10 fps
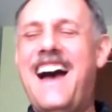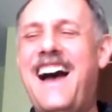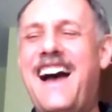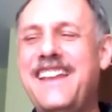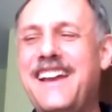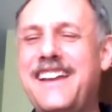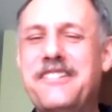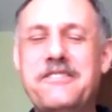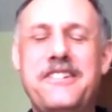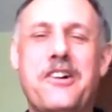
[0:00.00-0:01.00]
I
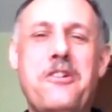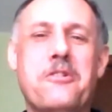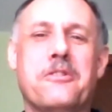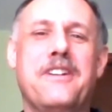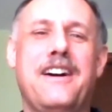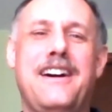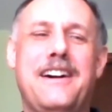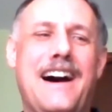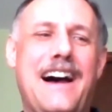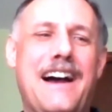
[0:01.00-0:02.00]
don't know.
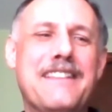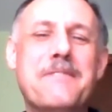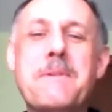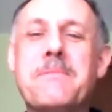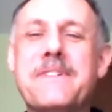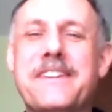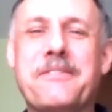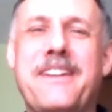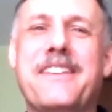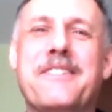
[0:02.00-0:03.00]
Let me put it this
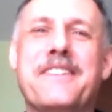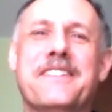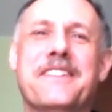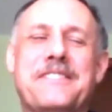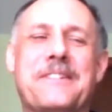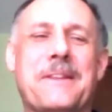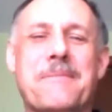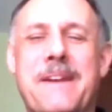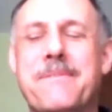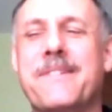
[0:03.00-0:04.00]
way: there was enough toilet
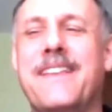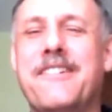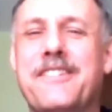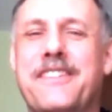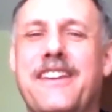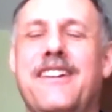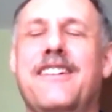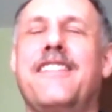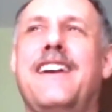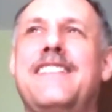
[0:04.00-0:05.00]
paper that was there
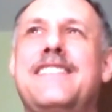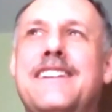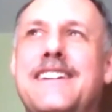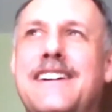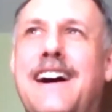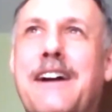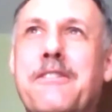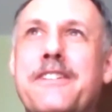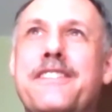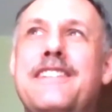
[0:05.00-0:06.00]
that I
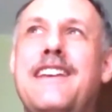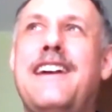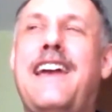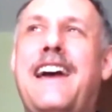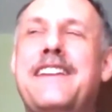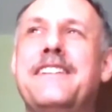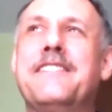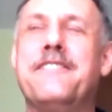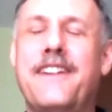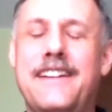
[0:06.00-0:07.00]
was at an
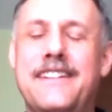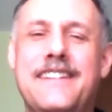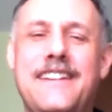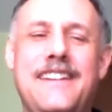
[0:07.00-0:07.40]
event.